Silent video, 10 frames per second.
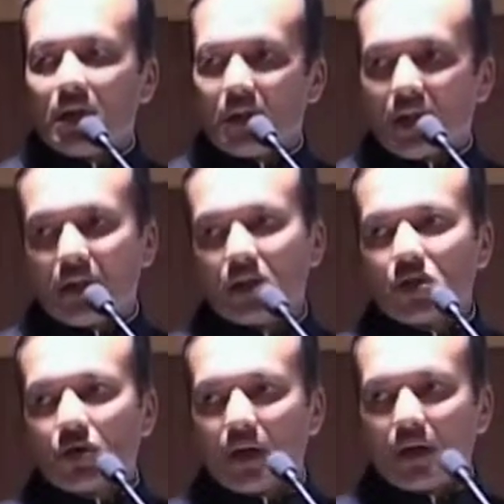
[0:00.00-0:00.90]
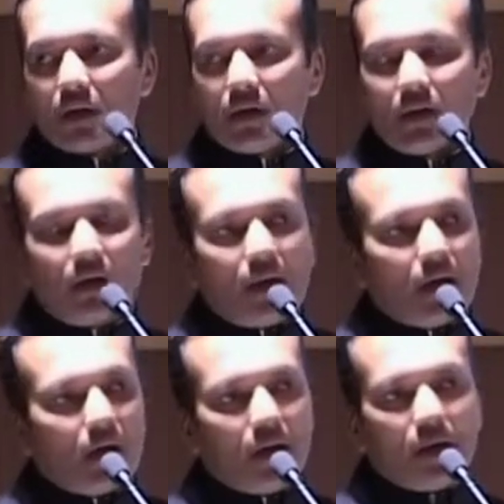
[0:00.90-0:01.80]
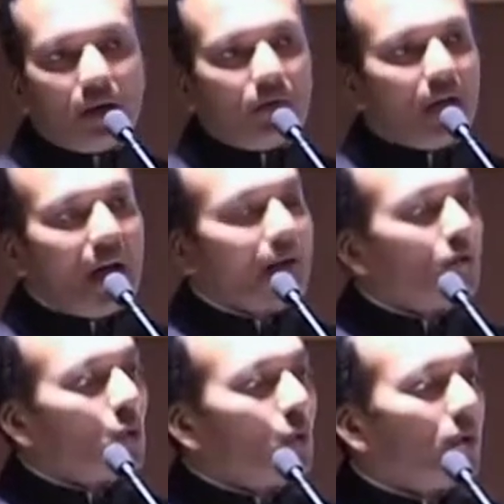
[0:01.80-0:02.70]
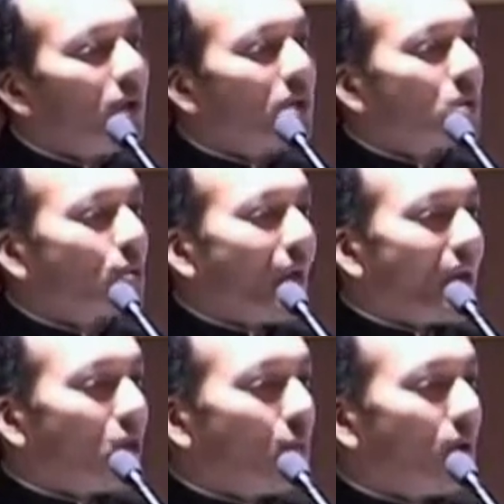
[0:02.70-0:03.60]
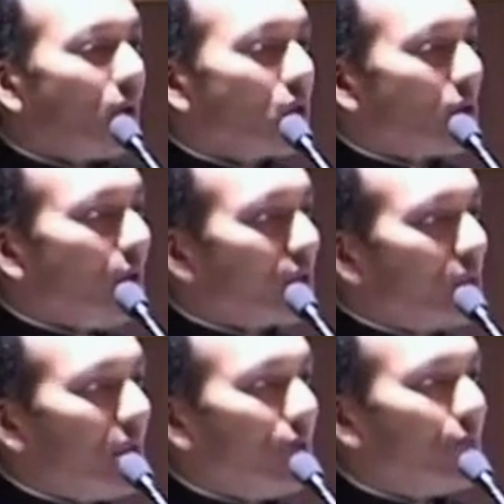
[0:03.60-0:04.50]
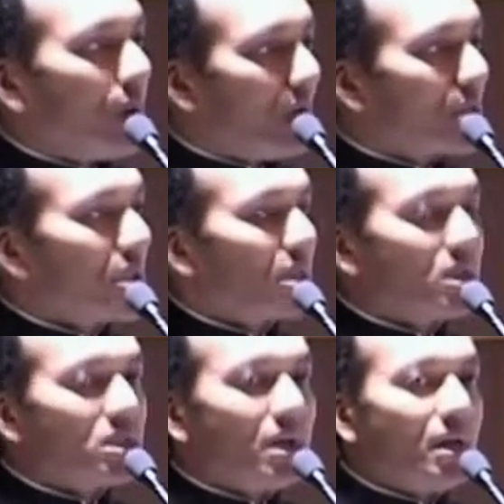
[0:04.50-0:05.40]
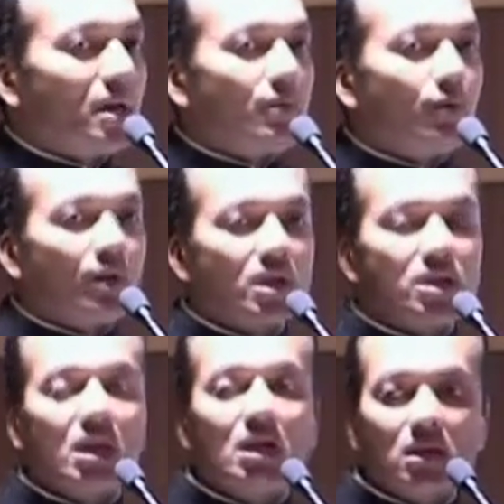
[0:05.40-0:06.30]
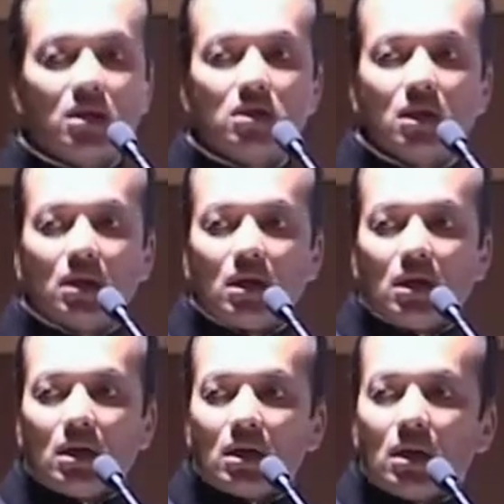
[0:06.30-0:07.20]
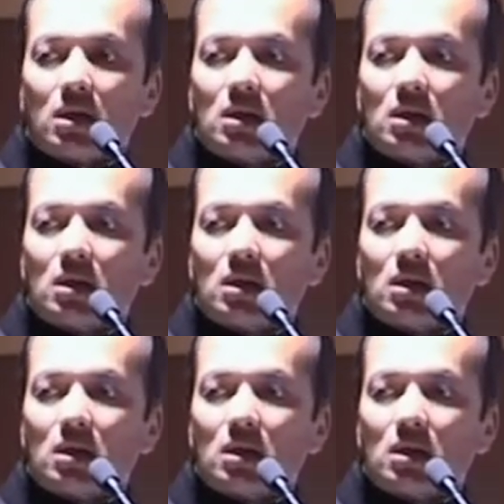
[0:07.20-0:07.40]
India in this regard, uh, I have no words to thank you because obviously for us, it is our, for us Indians, it